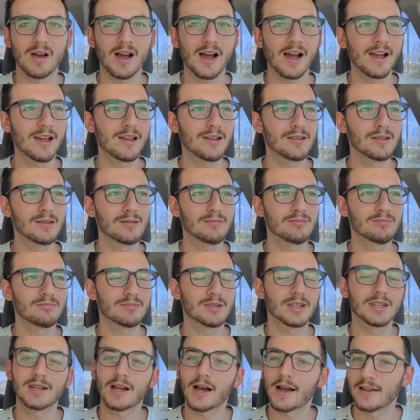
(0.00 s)
I
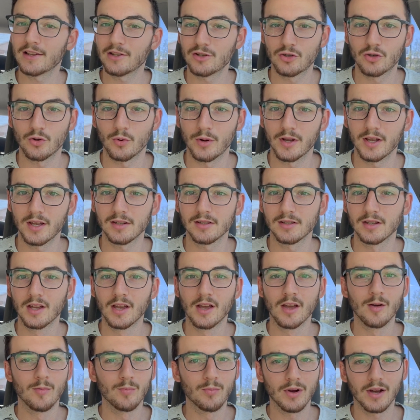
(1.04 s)
did not enjoy it,
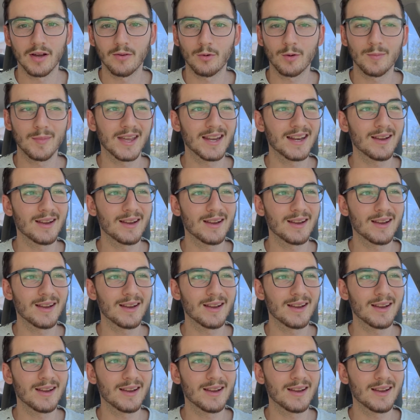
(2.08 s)
but we made